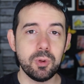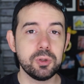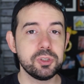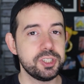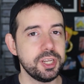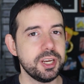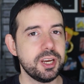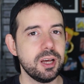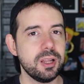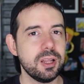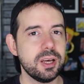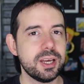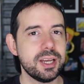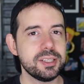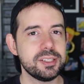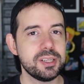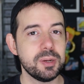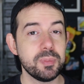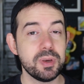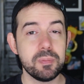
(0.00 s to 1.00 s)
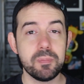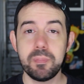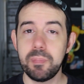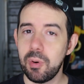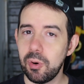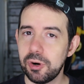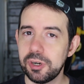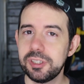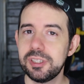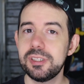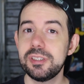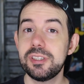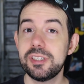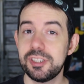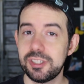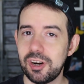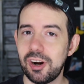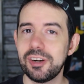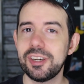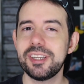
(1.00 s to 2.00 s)
we'll take a look at some important
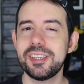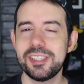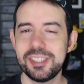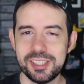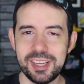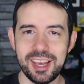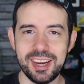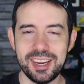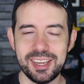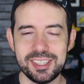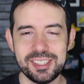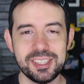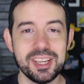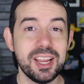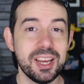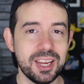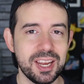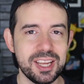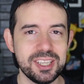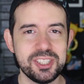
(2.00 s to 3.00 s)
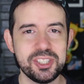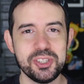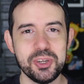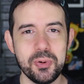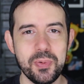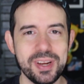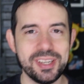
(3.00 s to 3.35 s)
starting settings. Let's do